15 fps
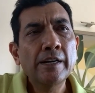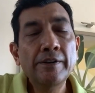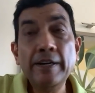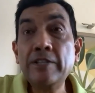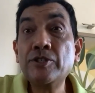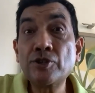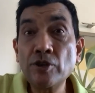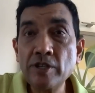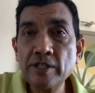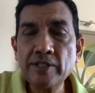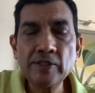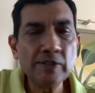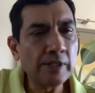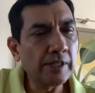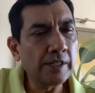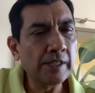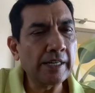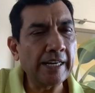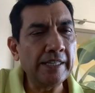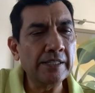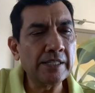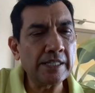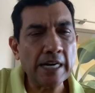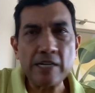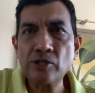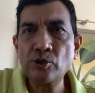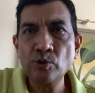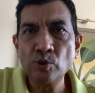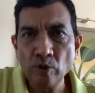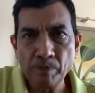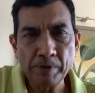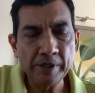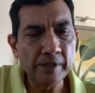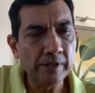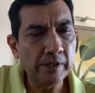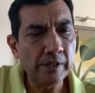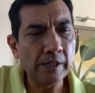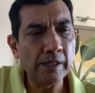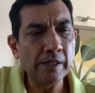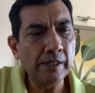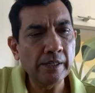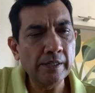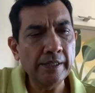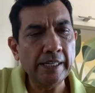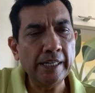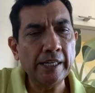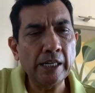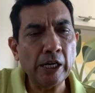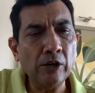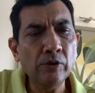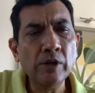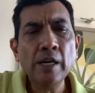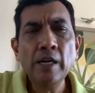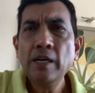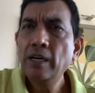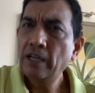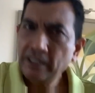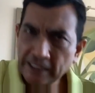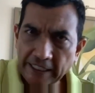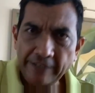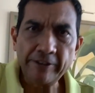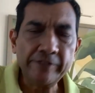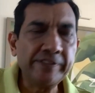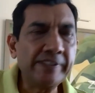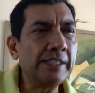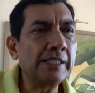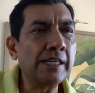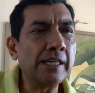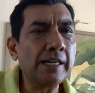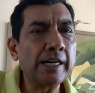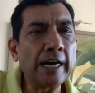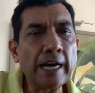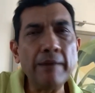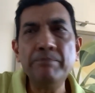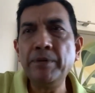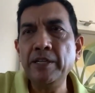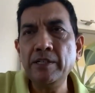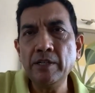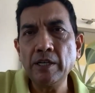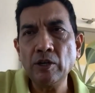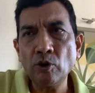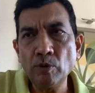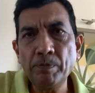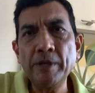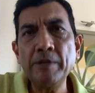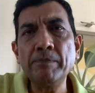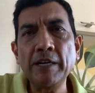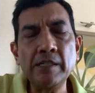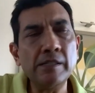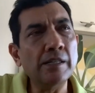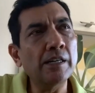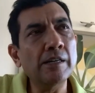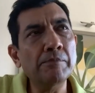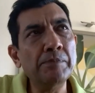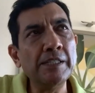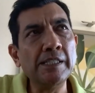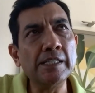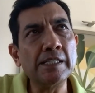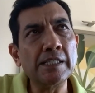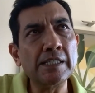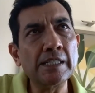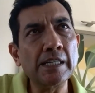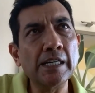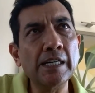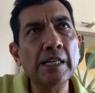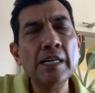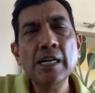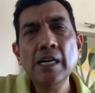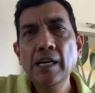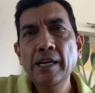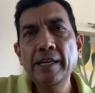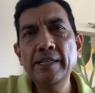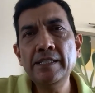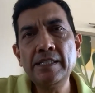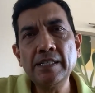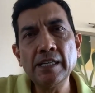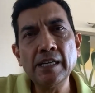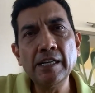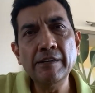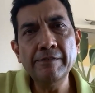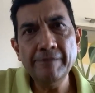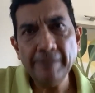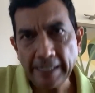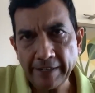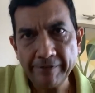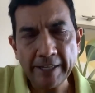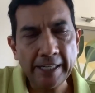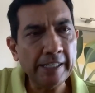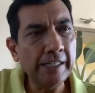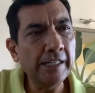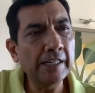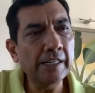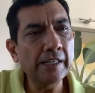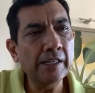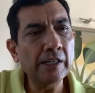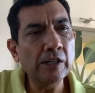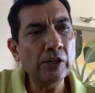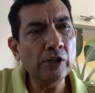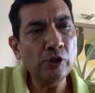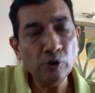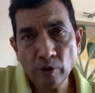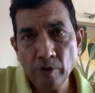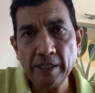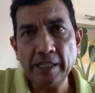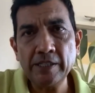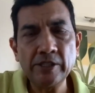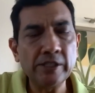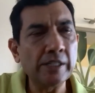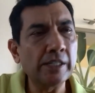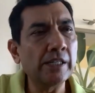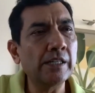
restaurants can start to open there now, deliveries have been open, but business is very, very low. There is